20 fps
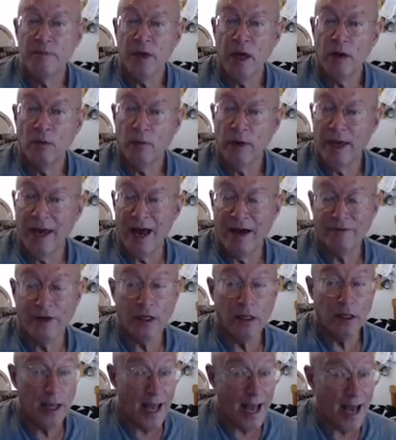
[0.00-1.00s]
And we have a
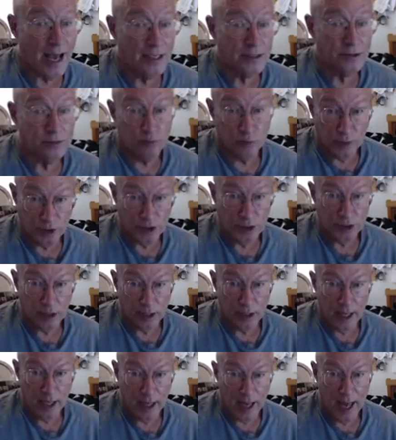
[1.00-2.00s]
class which
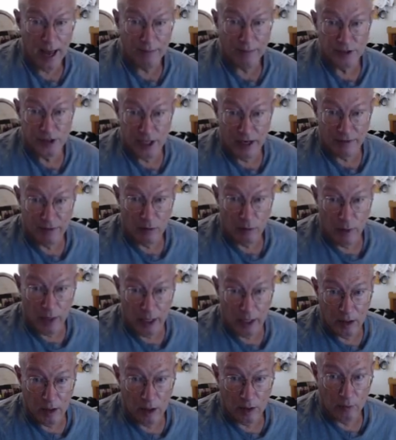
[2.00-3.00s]
happens every
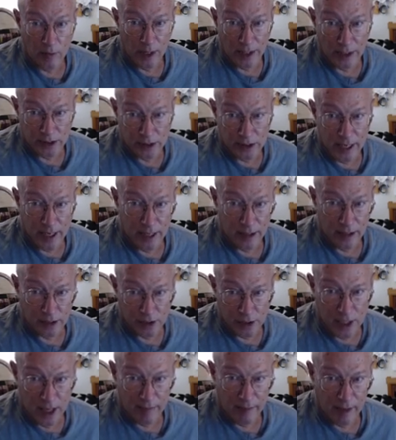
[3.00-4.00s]
week on Wednesday
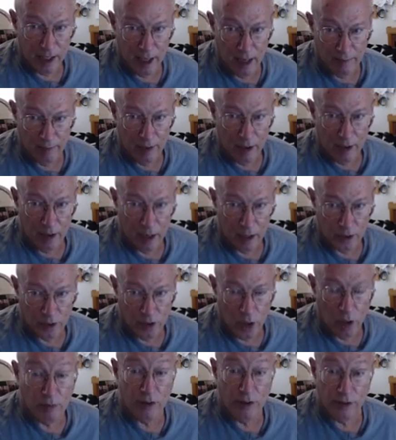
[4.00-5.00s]
that's coming up on
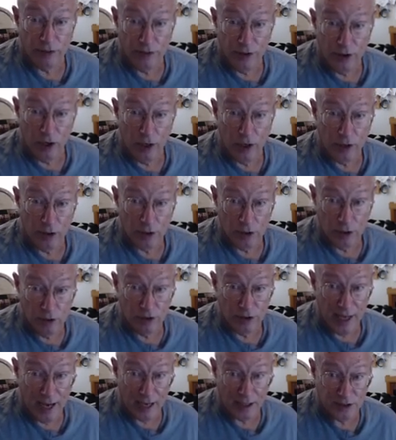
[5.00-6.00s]
October the 3rd,
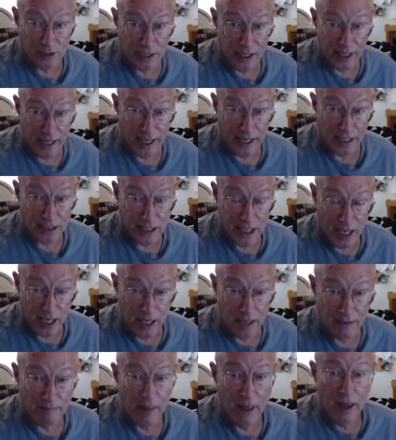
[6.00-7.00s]

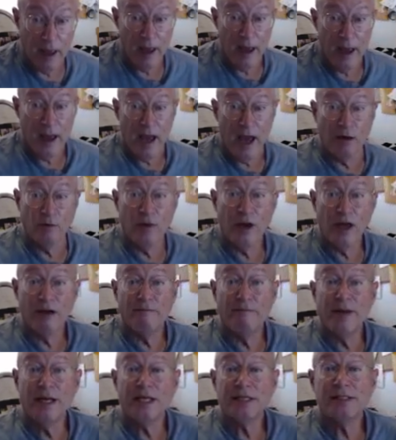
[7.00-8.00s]
2018. And we
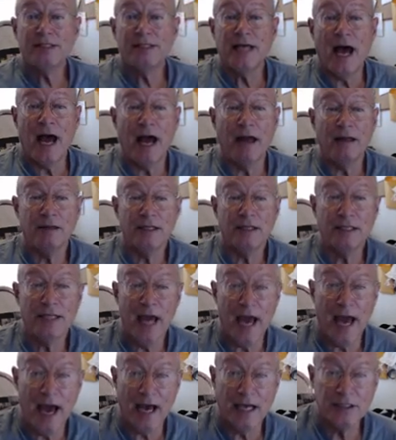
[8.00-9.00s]
have been assigned the
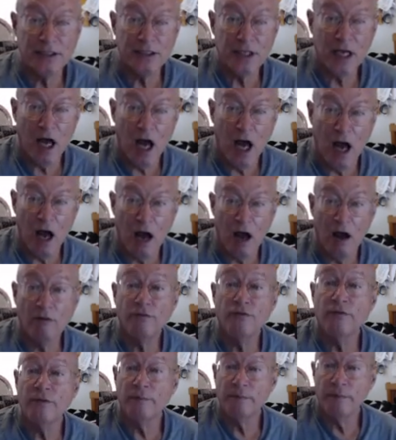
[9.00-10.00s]
task
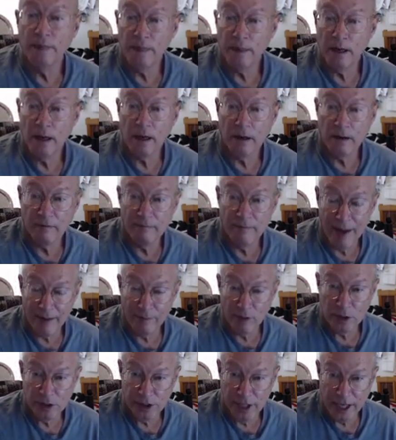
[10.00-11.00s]
of
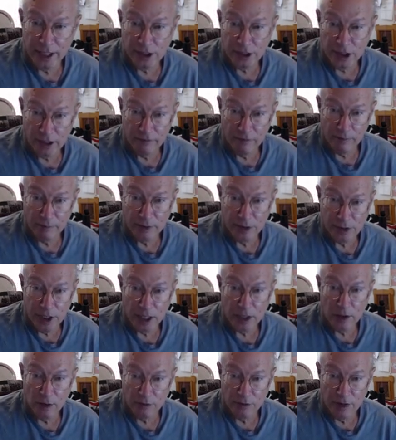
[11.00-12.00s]
memorization of a
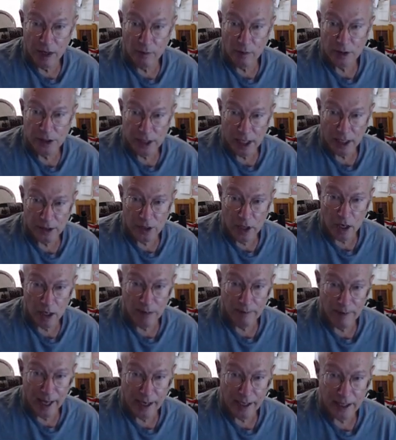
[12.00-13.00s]
particular thing, which I'll talk
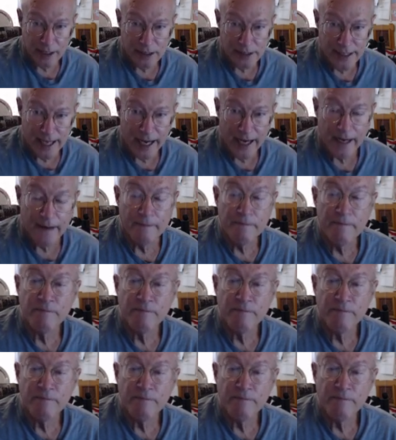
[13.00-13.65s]
about in a second.